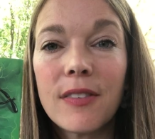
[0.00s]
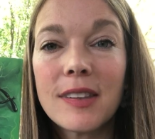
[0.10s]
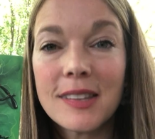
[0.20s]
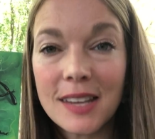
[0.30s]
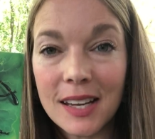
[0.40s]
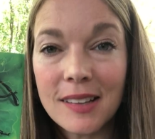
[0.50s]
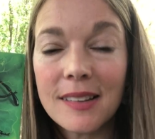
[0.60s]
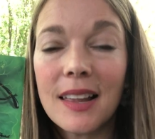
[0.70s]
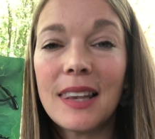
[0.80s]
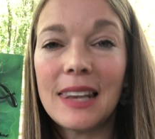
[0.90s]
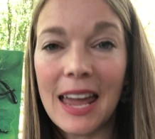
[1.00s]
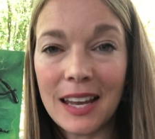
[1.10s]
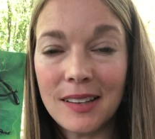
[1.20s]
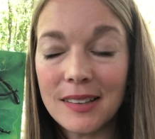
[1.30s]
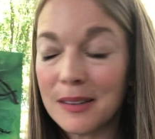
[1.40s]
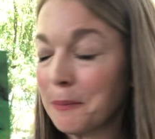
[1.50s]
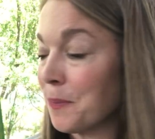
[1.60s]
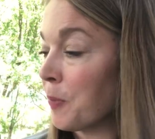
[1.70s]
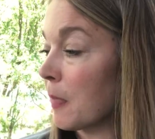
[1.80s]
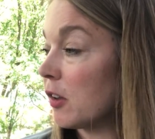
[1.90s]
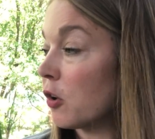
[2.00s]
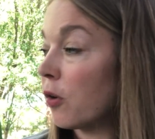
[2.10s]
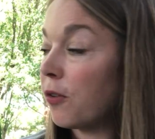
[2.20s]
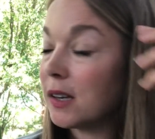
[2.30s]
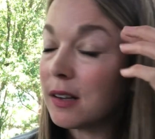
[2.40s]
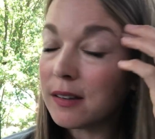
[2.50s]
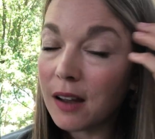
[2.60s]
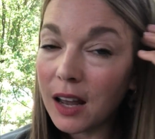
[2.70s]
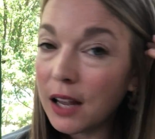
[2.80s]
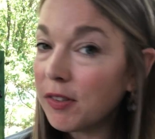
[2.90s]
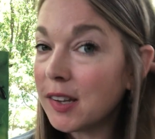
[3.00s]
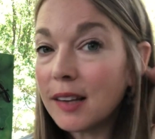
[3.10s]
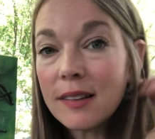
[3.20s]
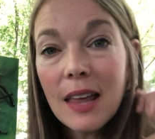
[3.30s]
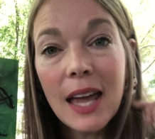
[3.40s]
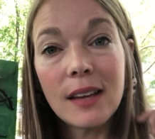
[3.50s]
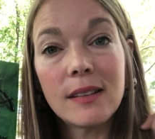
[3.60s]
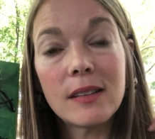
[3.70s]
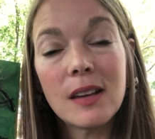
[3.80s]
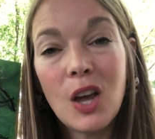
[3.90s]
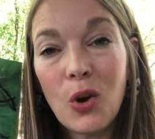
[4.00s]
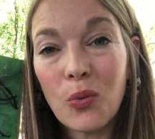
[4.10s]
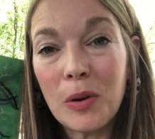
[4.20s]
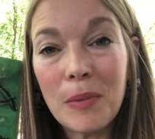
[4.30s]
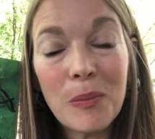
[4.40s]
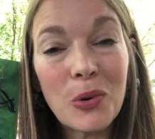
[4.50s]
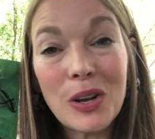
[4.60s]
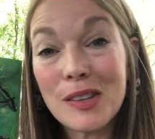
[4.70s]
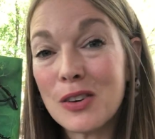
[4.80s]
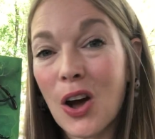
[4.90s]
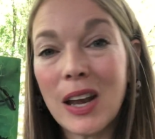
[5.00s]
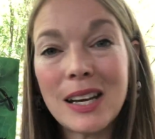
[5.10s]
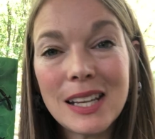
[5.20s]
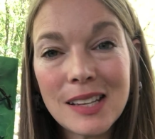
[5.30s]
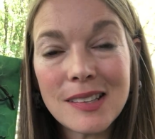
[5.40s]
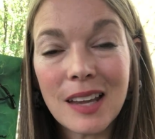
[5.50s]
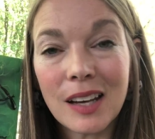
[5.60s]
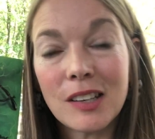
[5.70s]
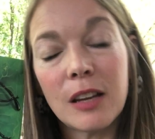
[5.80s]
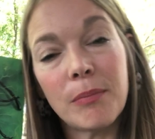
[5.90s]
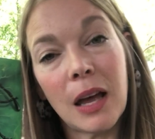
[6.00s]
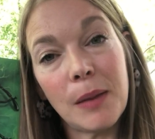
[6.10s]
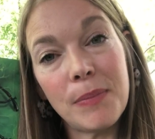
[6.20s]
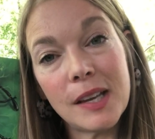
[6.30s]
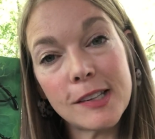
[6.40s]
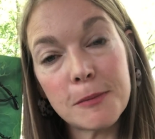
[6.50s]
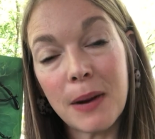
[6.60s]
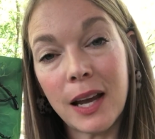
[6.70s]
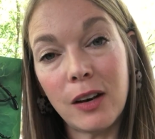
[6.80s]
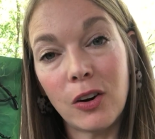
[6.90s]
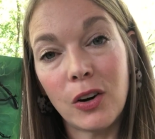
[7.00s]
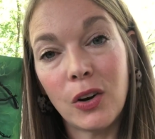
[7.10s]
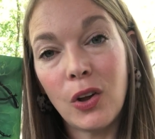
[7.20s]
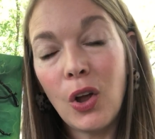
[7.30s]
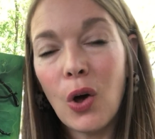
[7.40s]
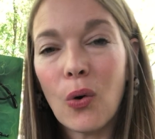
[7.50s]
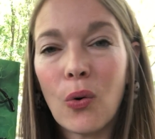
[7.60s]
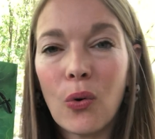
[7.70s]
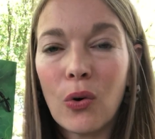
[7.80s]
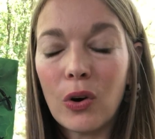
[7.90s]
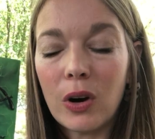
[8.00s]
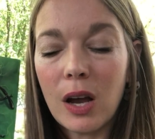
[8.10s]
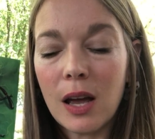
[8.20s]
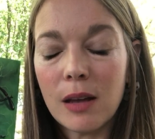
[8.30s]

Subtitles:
6 legs. So if it does not have 6 legs, remember it's not an insect. It might be a spider or